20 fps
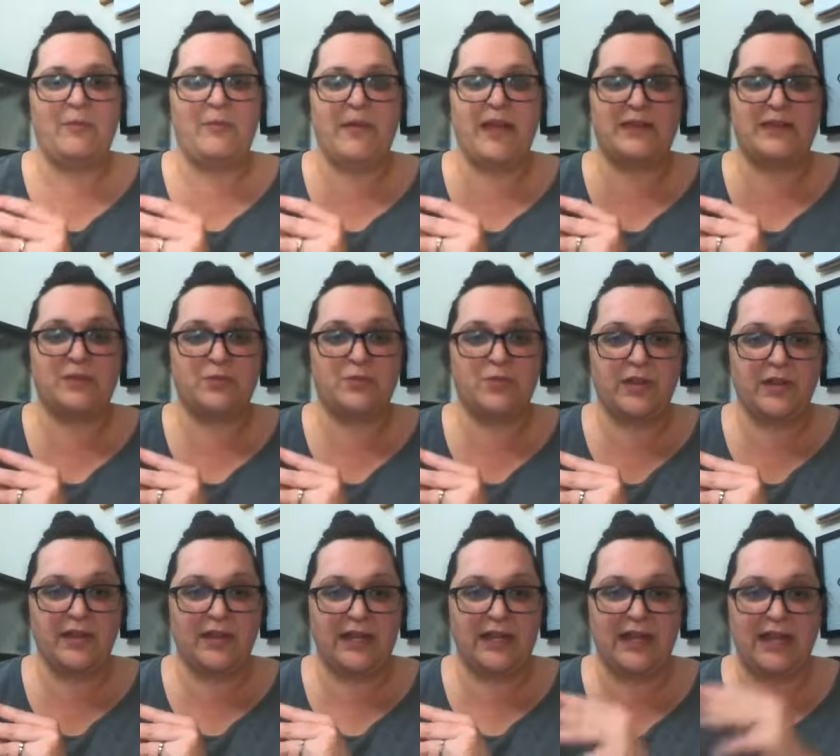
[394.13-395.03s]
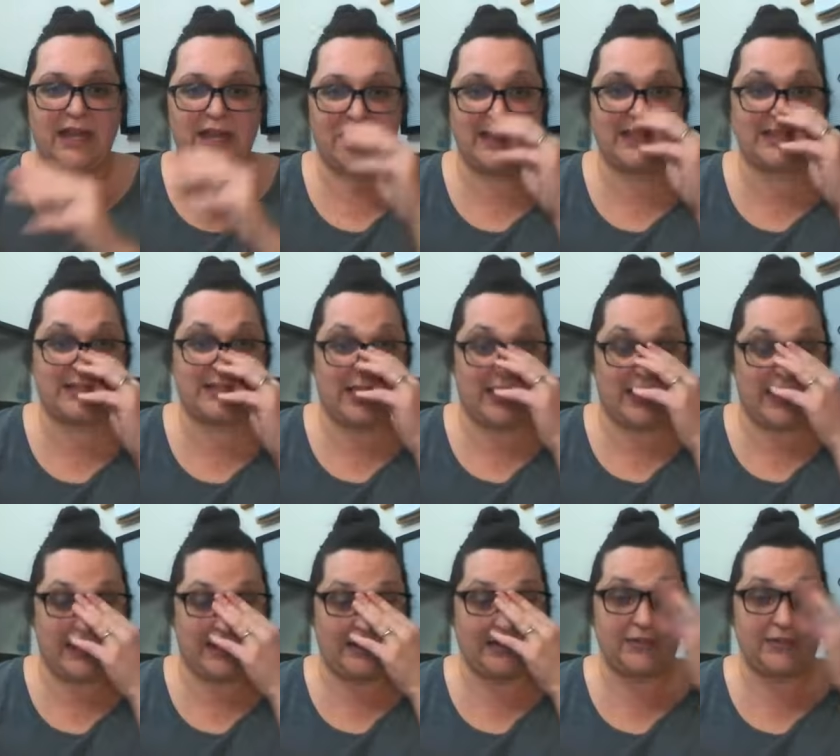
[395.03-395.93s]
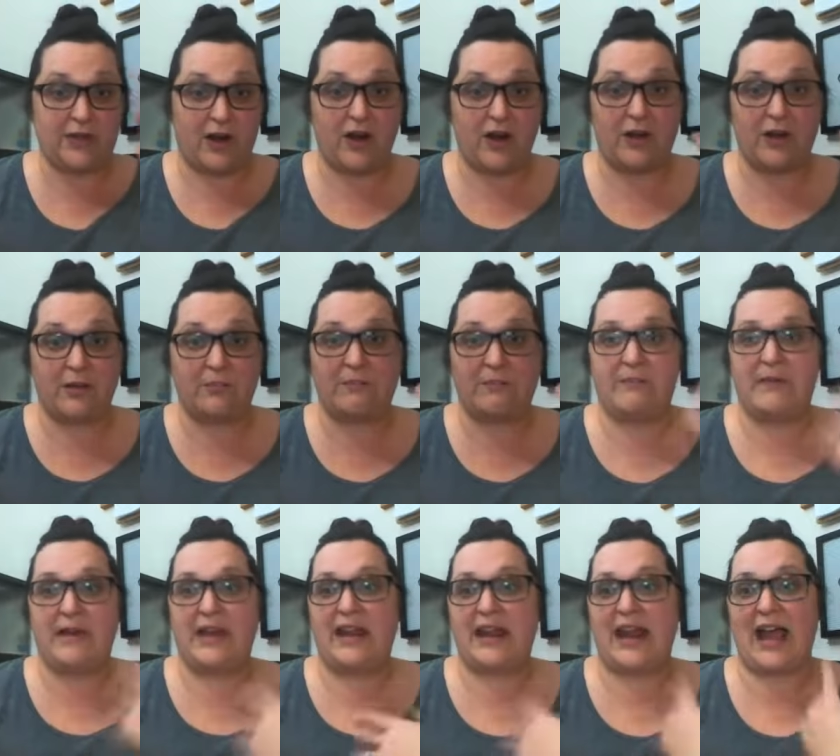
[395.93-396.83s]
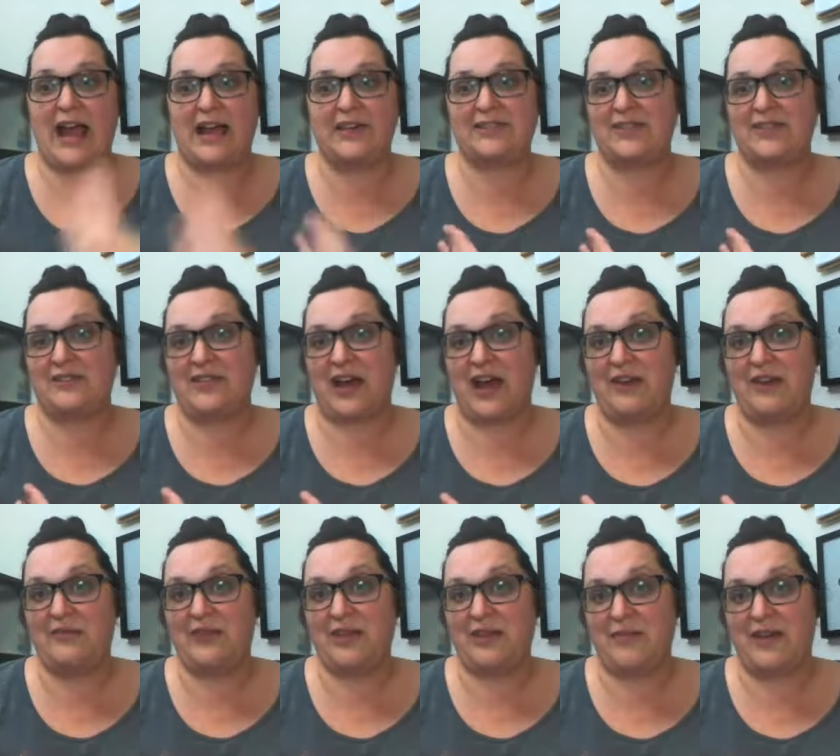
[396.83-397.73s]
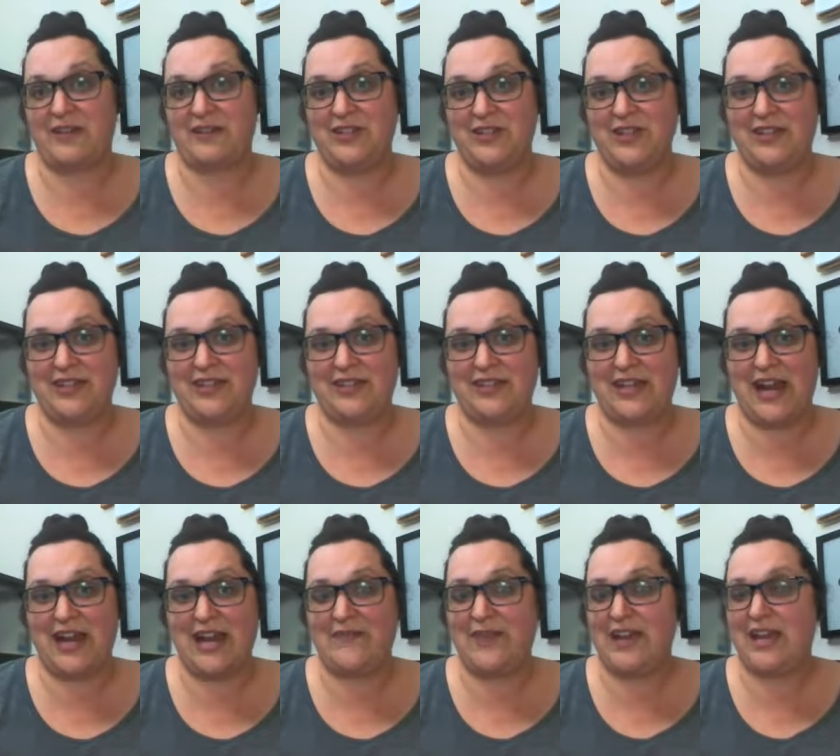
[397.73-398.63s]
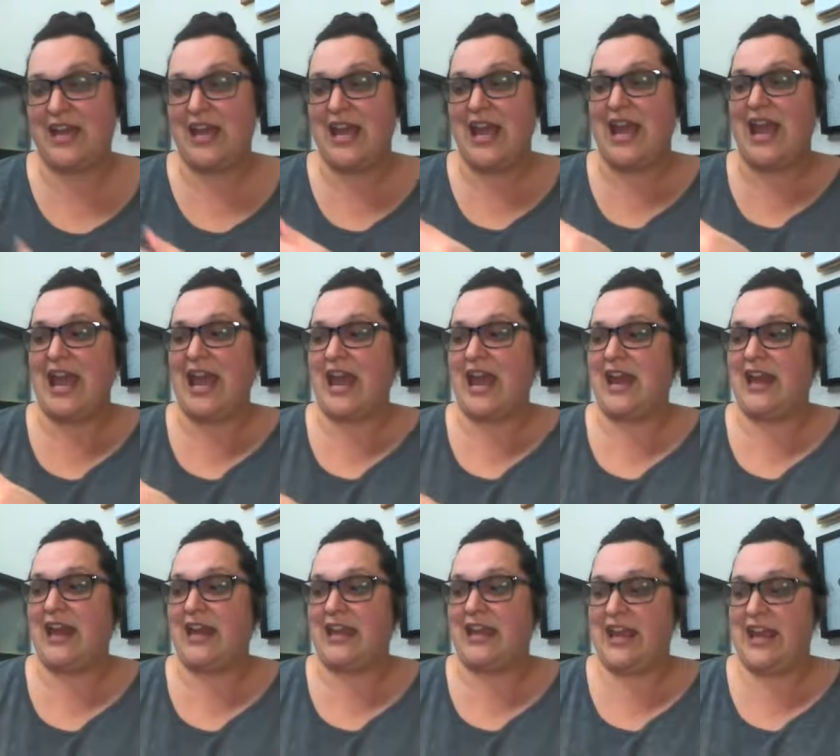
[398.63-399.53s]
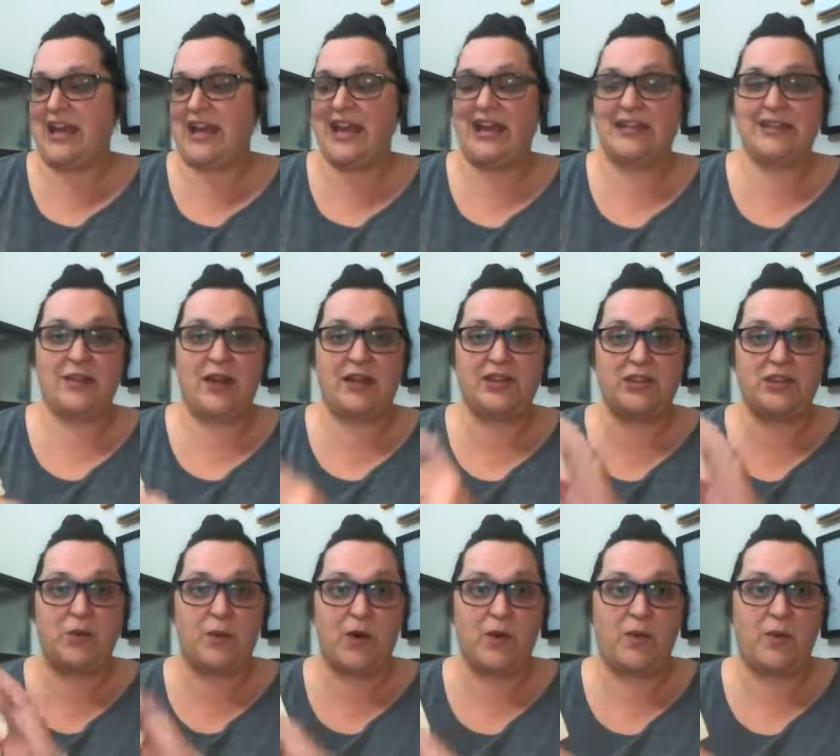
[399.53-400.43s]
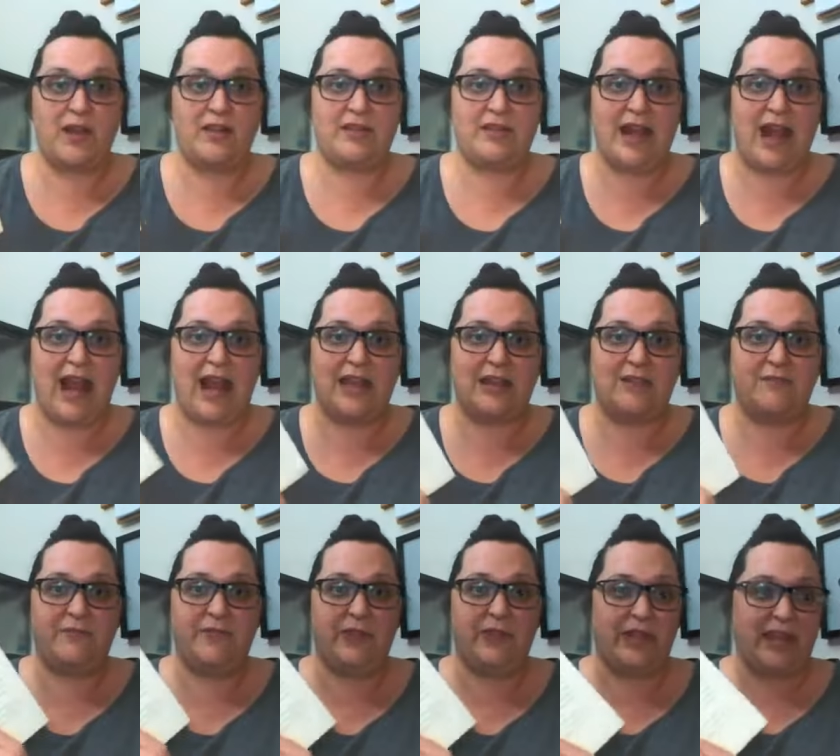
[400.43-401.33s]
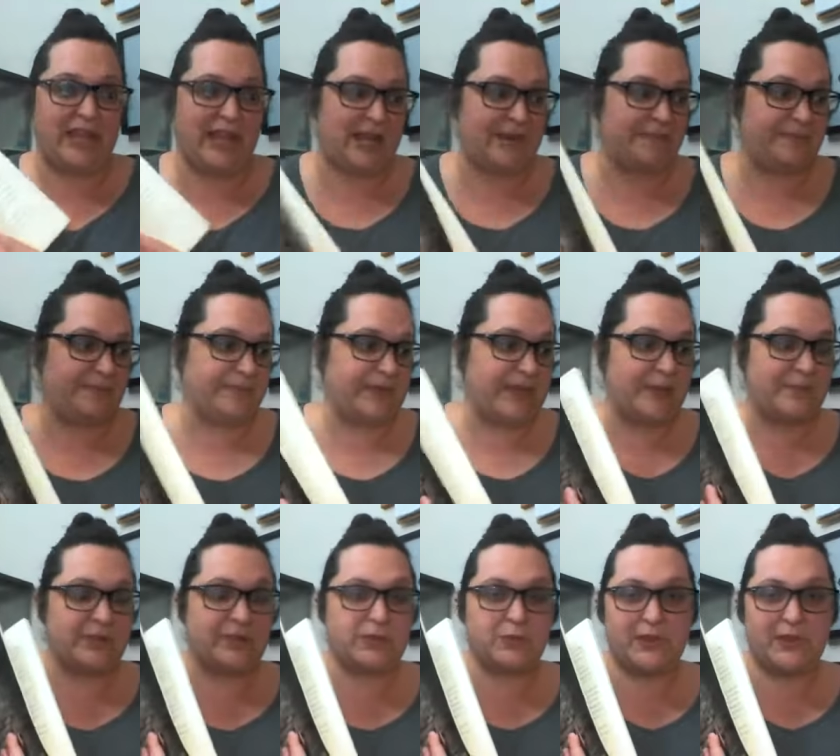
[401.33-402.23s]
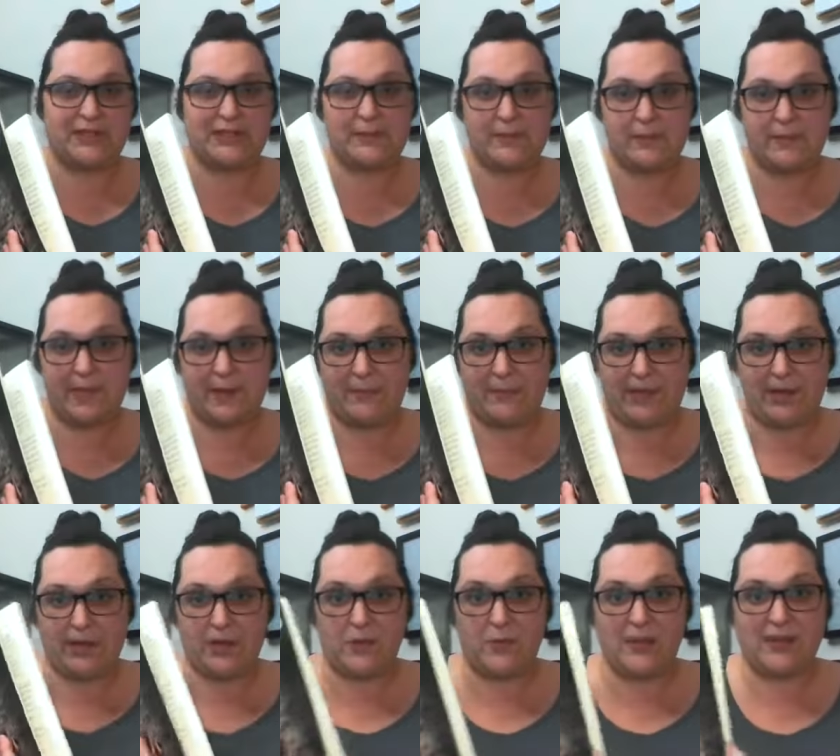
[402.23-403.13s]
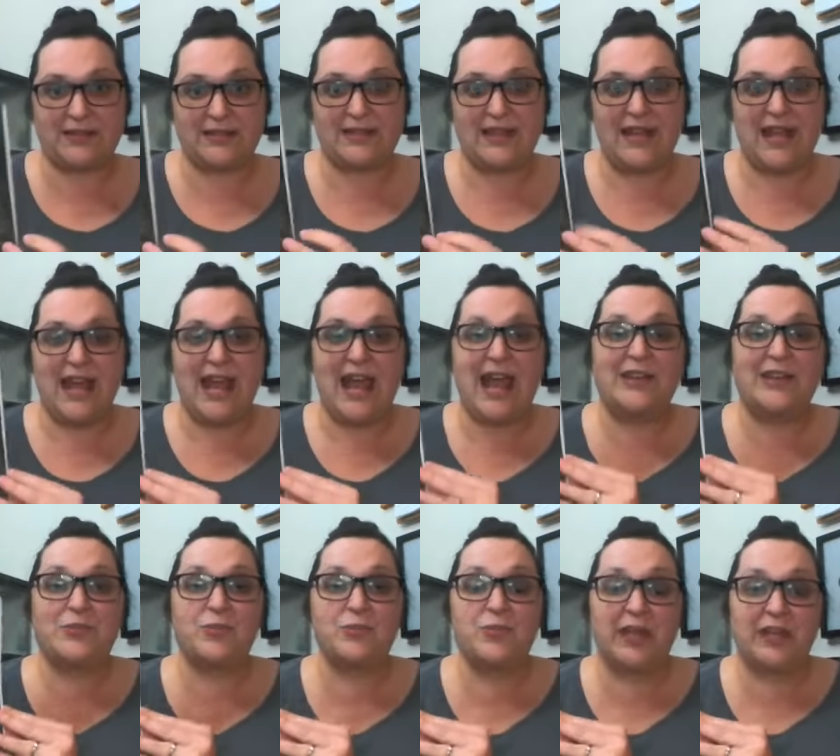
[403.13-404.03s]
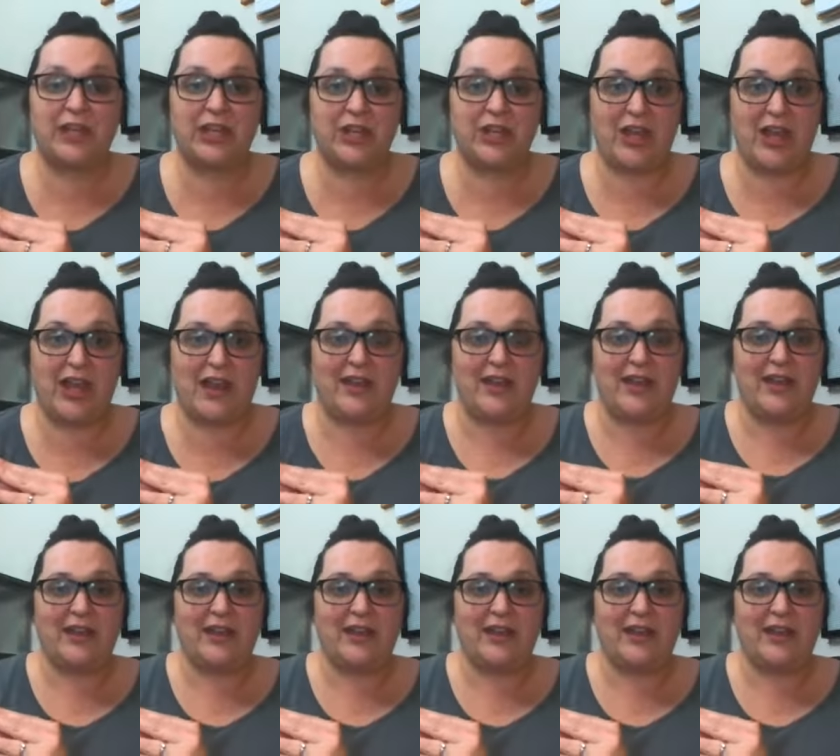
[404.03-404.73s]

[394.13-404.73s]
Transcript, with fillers: It's really it is it is dark, but it has a lot of good messages inside of it, and again, it's a short one that I can fill in in between some of my meatier ones. It's really good.